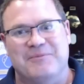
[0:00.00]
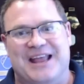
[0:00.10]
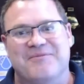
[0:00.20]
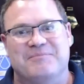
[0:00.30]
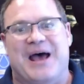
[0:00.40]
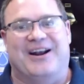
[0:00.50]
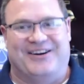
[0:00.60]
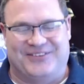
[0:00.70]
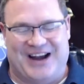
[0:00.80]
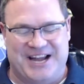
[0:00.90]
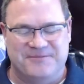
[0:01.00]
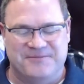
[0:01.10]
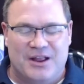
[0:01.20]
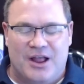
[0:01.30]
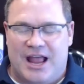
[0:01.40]
get better, right?
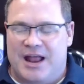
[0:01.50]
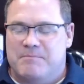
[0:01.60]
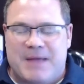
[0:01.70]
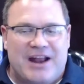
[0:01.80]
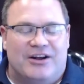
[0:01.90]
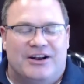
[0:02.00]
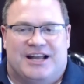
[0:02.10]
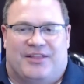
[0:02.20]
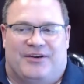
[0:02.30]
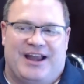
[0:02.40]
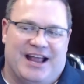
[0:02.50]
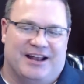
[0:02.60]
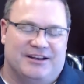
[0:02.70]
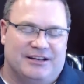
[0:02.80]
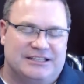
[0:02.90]
Right. Men, on the other
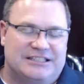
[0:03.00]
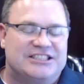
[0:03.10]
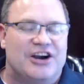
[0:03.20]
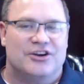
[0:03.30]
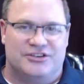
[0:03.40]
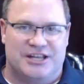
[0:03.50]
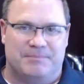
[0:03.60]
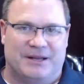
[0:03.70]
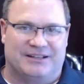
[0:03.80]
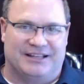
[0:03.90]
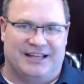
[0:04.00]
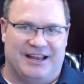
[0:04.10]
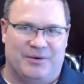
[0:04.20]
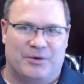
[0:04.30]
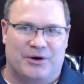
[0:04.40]
hand, stereotypically,
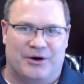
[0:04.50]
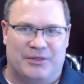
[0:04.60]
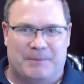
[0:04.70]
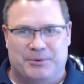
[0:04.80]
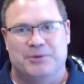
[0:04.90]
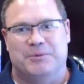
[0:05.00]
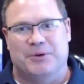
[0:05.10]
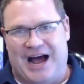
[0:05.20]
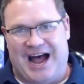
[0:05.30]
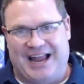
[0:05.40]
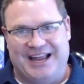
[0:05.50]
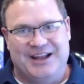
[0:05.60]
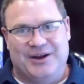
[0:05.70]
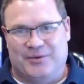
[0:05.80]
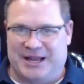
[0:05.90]
we're the boo-boo guy.
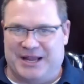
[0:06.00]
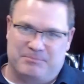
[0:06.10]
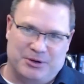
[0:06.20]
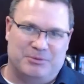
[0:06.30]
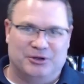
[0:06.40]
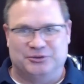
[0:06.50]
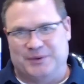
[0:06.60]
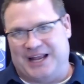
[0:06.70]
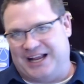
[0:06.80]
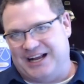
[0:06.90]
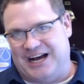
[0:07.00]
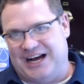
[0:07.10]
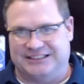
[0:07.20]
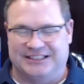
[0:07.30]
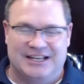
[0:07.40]
We get boo-boos, we get
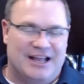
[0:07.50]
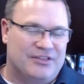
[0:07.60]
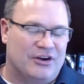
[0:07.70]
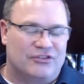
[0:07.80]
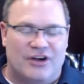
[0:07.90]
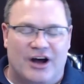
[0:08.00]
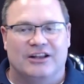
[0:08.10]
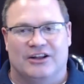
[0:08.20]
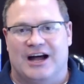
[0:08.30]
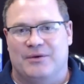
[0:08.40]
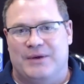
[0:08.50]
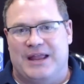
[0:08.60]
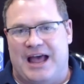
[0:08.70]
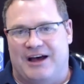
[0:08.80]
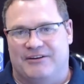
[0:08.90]
cuts. There's not a lot we
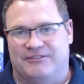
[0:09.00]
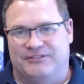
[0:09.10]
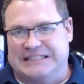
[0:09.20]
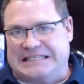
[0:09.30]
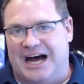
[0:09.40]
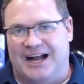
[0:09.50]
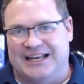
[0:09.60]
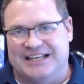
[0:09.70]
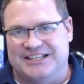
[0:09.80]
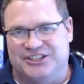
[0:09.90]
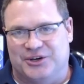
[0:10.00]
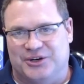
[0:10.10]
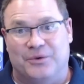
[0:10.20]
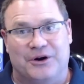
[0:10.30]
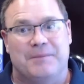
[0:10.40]
have done until
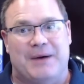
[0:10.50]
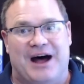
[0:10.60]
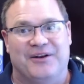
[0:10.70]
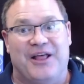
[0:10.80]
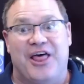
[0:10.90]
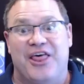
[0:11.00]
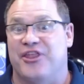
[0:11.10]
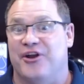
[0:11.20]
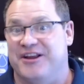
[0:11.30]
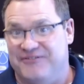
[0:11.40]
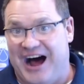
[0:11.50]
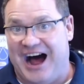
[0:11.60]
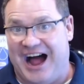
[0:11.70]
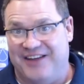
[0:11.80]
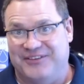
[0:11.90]
we're about
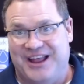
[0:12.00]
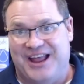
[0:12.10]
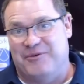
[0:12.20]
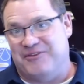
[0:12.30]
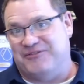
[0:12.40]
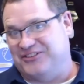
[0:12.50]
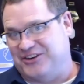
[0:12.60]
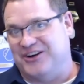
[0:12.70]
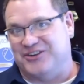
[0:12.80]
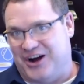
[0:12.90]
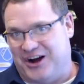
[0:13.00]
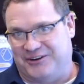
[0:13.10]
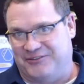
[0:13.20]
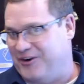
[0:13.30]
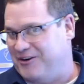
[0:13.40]
35, we visit our
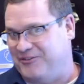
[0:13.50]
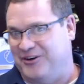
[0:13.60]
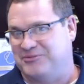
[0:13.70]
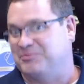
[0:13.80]
doctor for our first